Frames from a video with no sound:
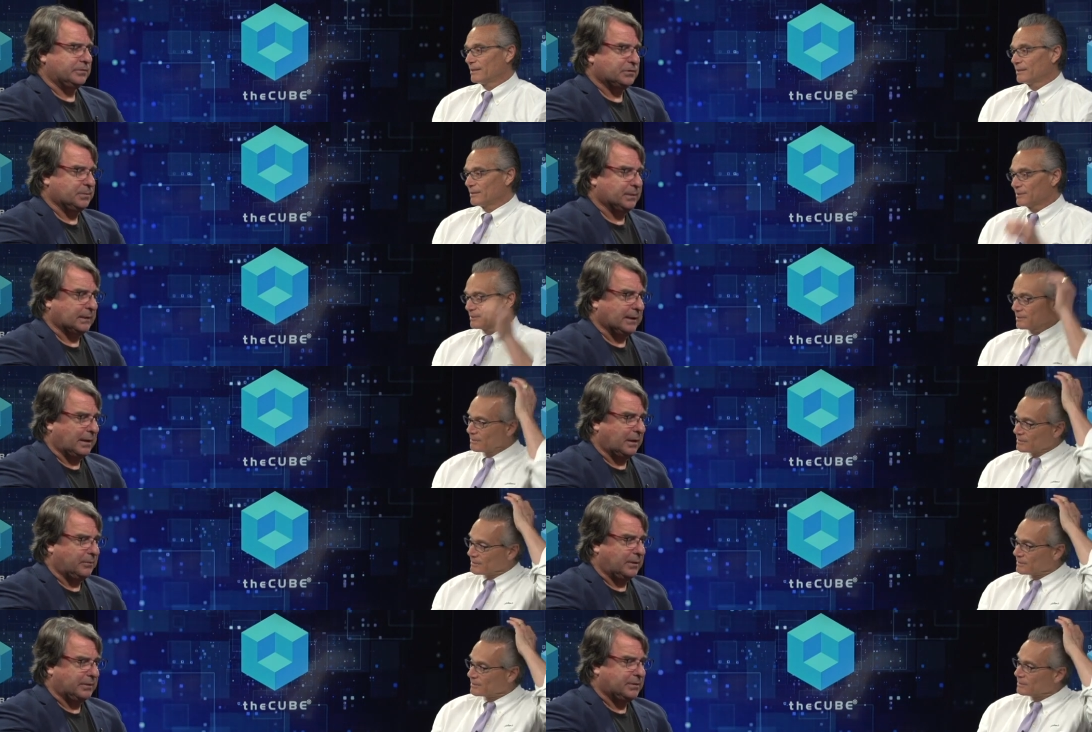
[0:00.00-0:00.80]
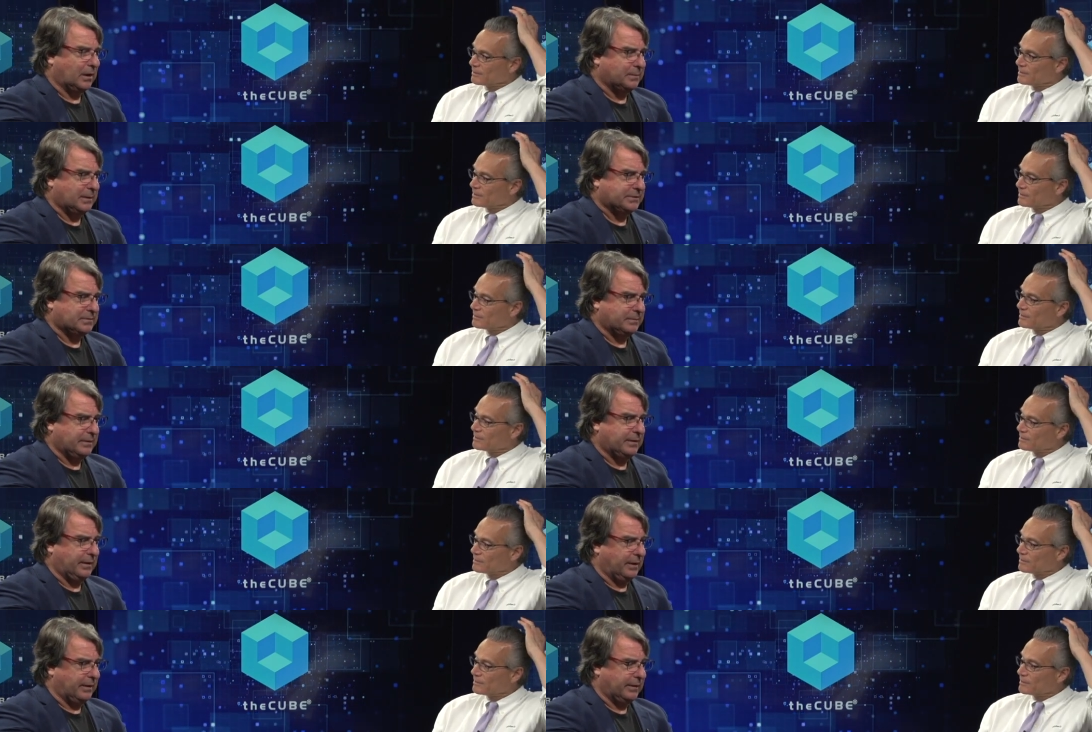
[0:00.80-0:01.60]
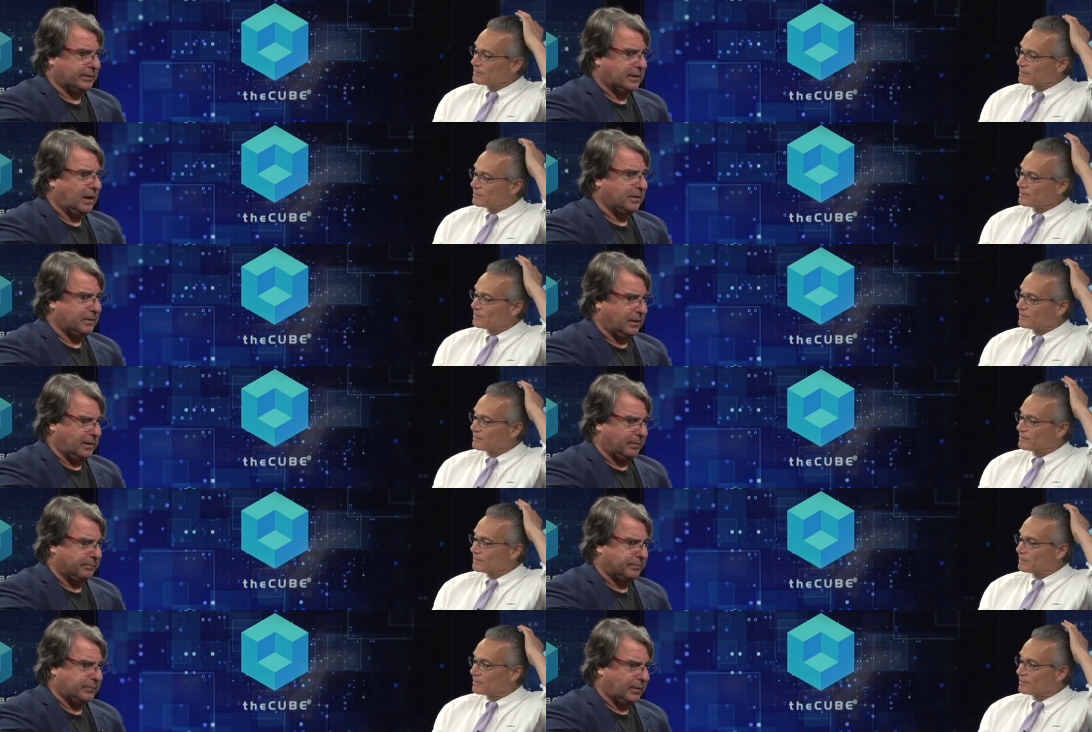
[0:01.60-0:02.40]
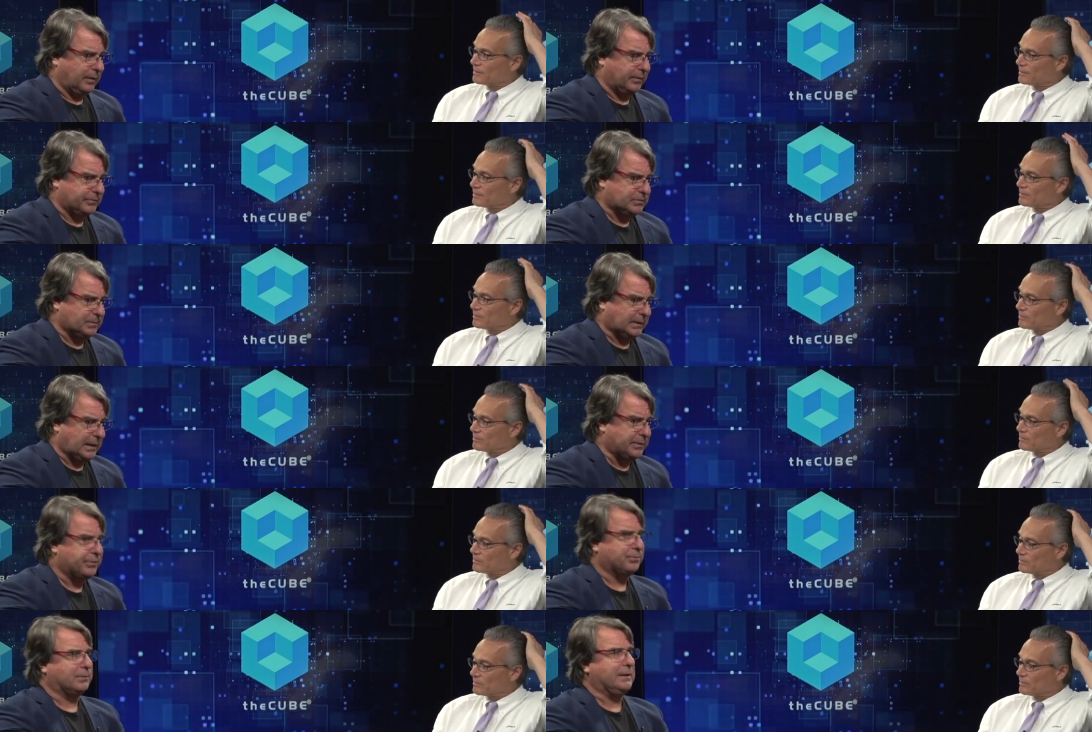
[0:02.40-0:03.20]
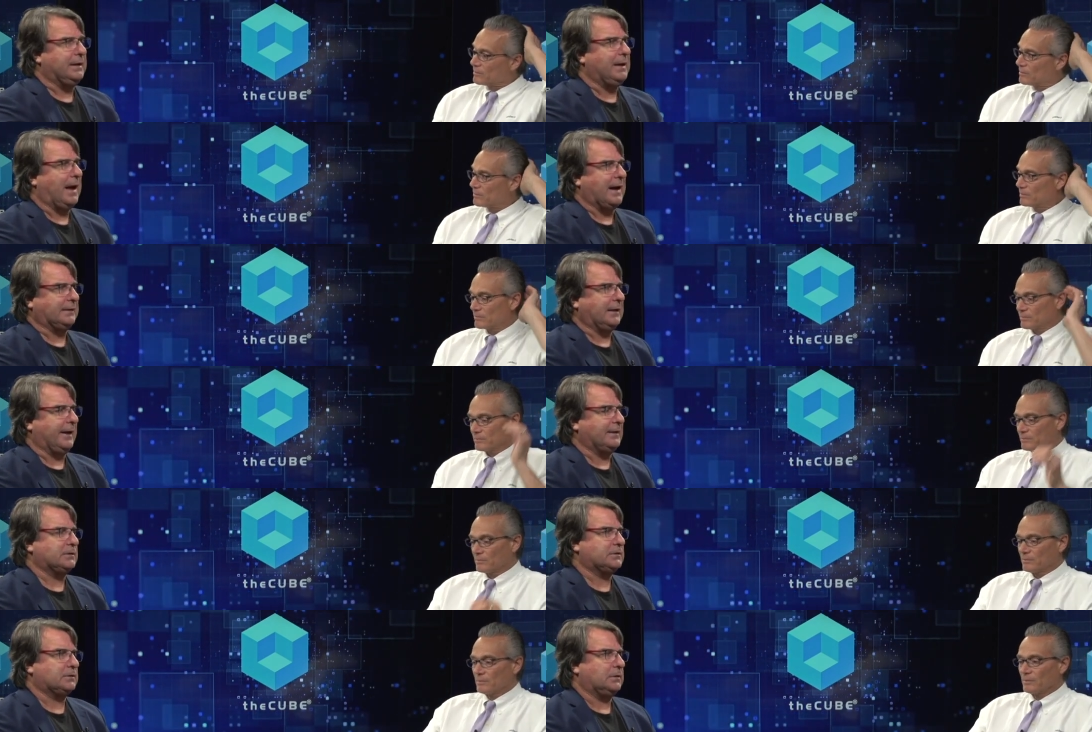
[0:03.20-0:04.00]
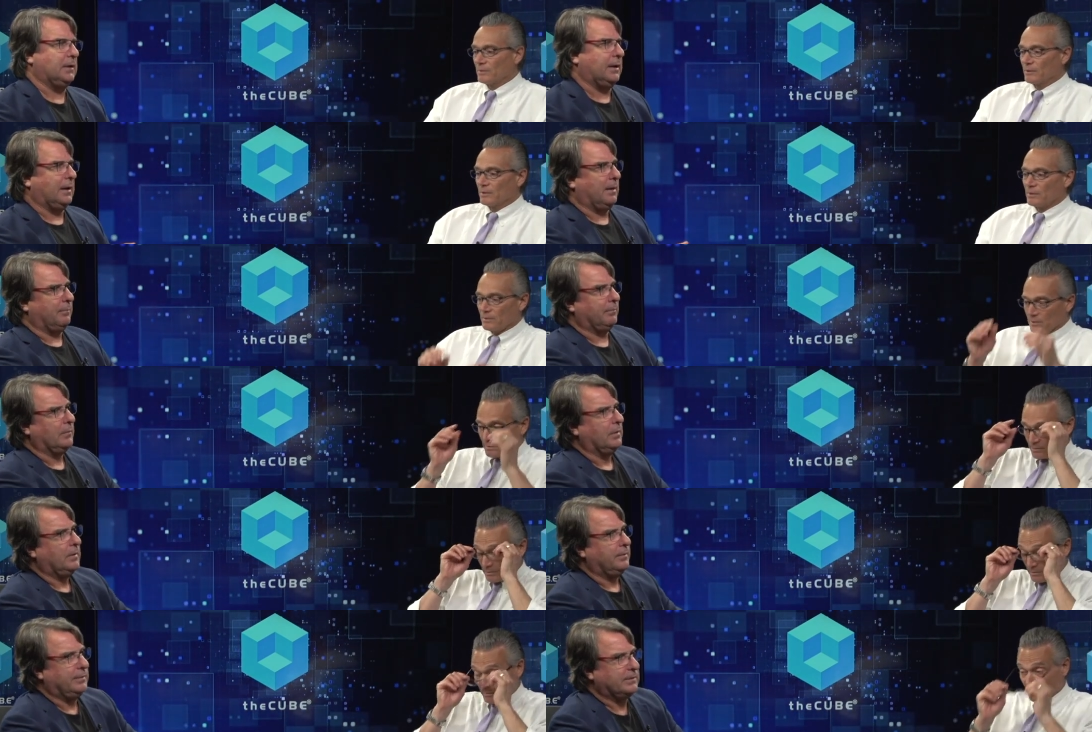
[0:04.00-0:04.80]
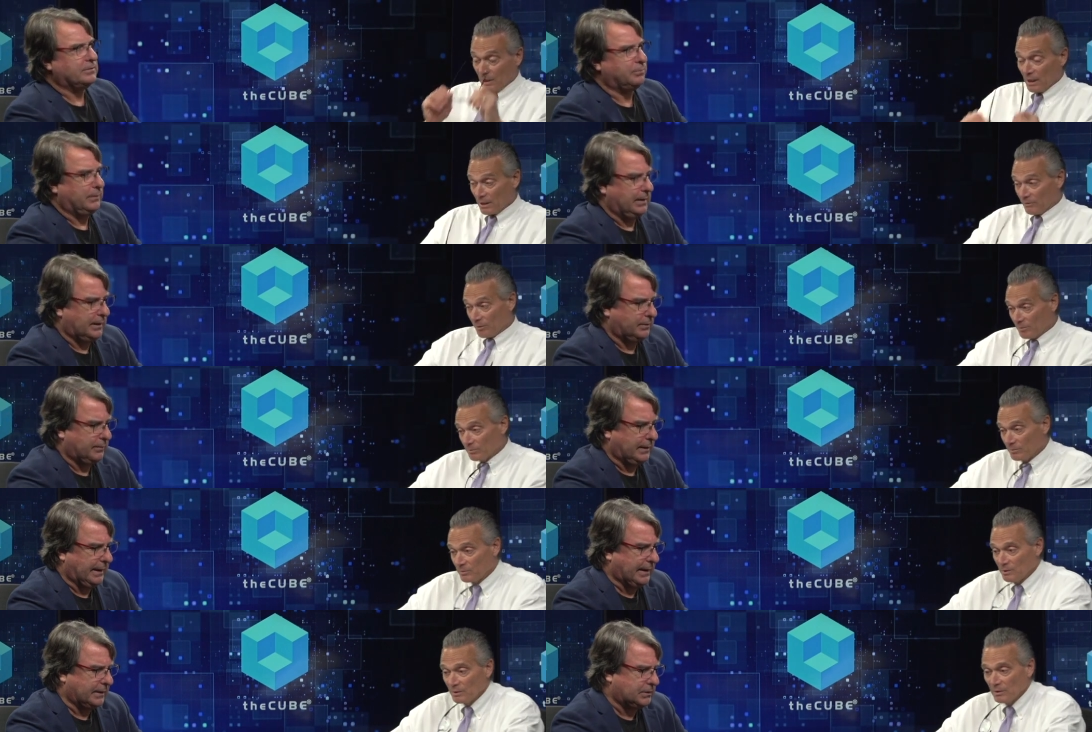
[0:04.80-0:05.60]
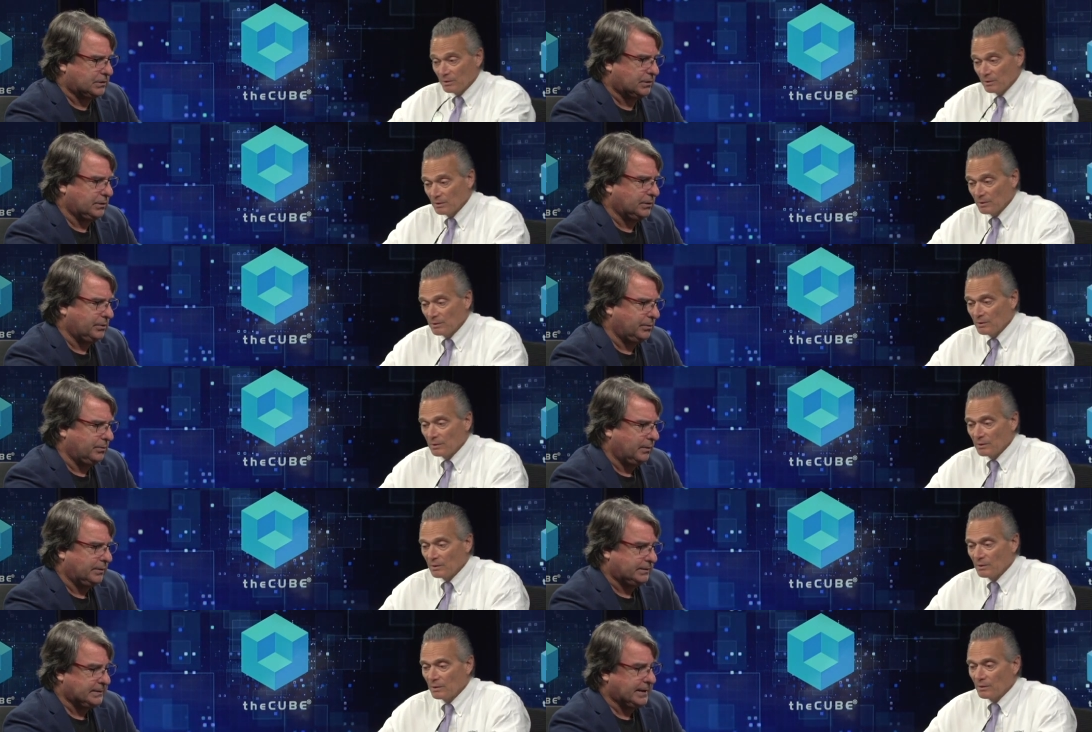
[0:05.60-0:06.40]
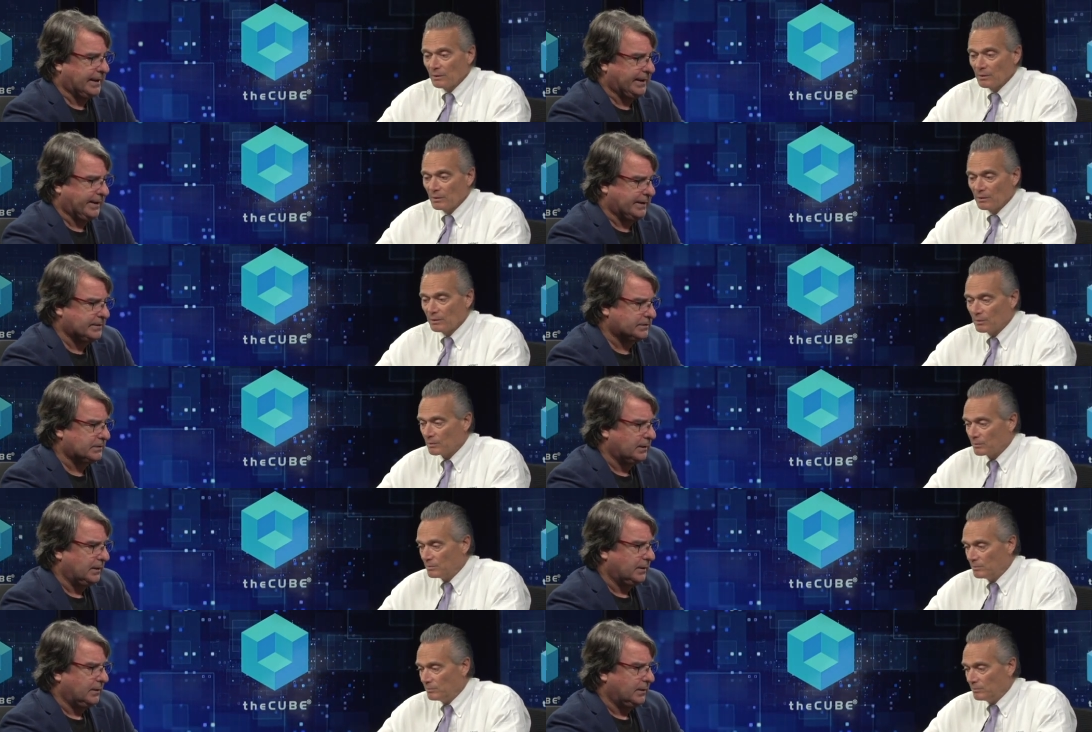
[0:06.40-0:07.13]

Speaker 1: SuperCloud. I want to talk about some of the uh, uh um, uh, SuperCloud 3 highlights. Um, this week we had two days.